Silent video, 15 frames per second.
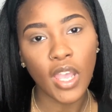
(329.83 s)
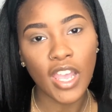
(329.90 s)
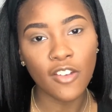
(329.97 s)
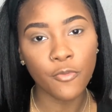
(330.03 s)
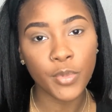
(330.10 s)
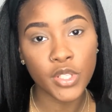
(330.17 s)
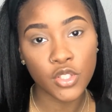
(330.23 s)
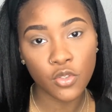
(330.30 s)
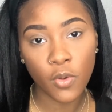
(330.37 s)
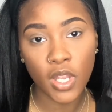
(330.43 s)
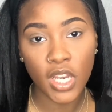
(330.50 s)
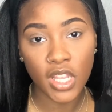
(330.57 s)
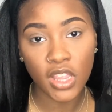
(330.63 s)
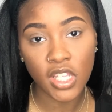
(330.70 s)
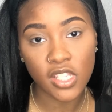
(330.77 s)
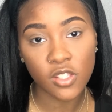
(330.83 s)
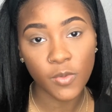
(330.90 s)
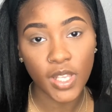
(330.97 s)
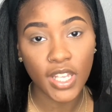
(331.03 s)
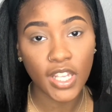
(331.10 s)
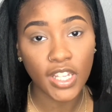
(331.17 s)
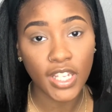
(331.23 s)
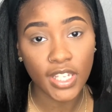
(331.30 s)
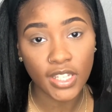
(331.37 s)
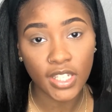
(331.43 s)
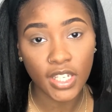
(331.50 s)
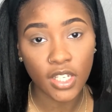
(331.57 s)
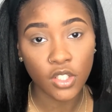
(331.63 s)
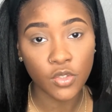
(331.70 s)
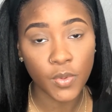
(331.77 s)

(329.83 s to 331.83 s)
I've been doing it this way lately,